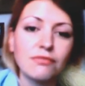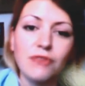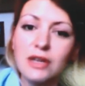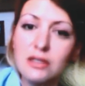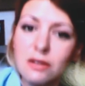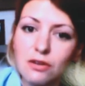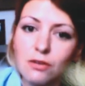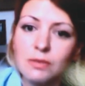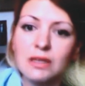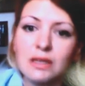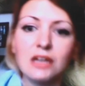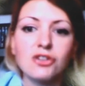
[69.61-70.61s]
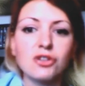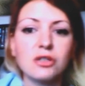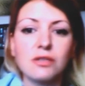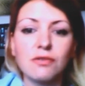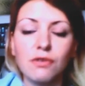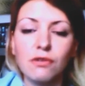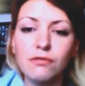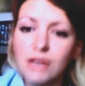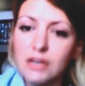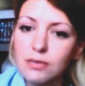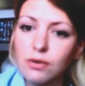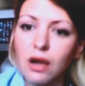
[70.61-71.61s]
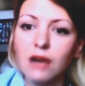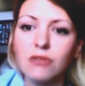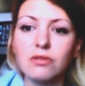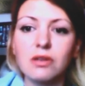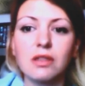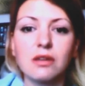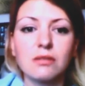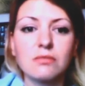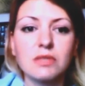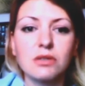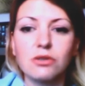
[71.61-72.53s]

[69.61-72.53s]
friends' recommendations, from Facebook algorithms,